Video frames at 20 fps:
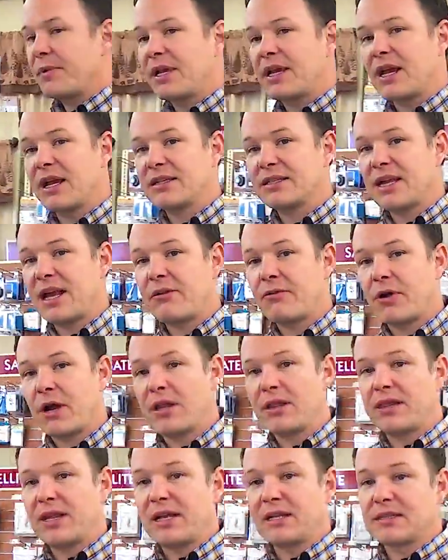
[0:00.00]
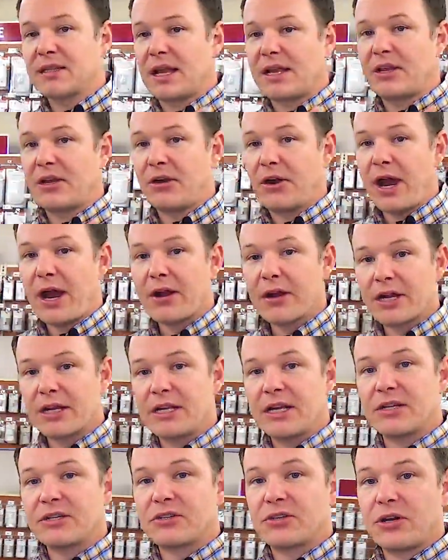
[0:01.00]
because they run things like your air
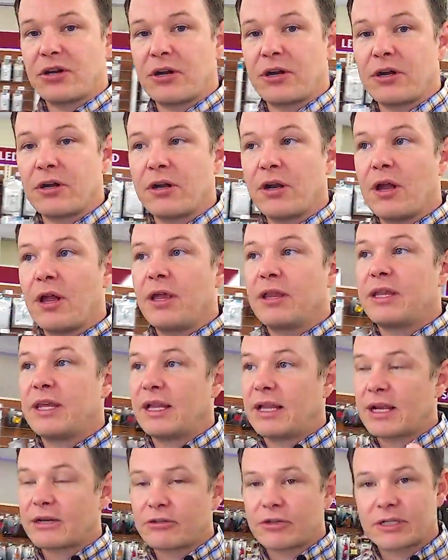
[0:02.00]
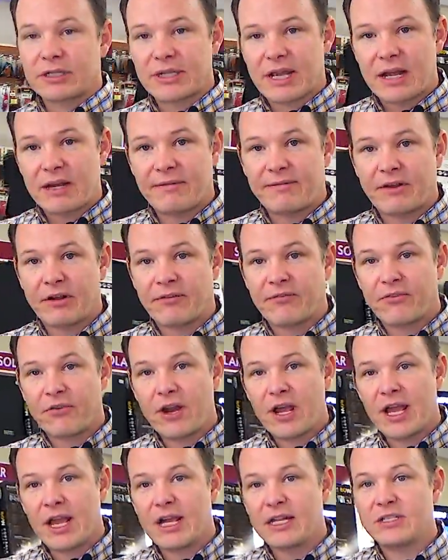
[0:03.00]
conditioner, the electric side of your
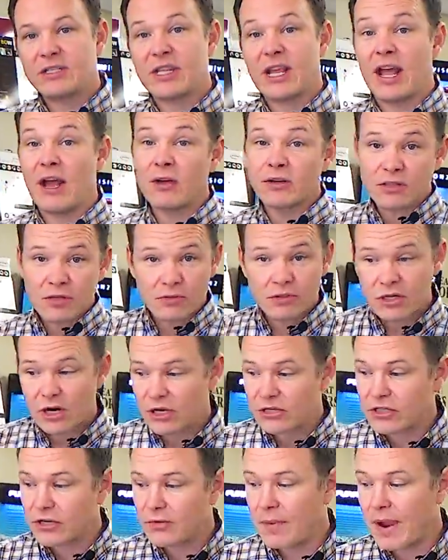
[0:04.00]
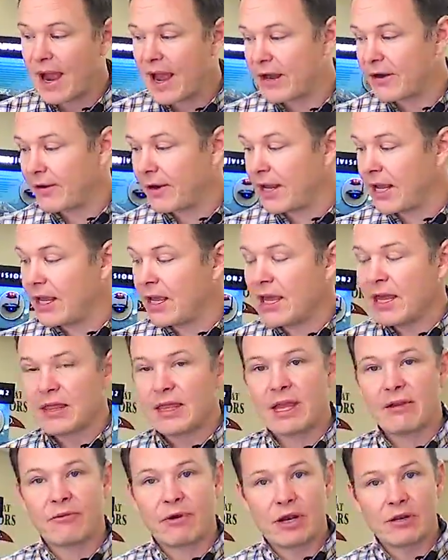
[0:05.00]
fridge. They also charge your battery.
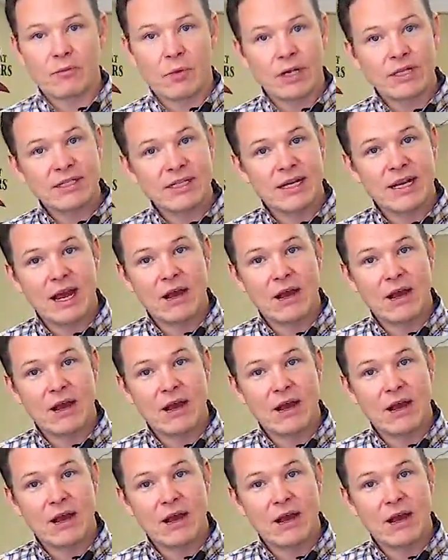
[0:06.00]
They run 110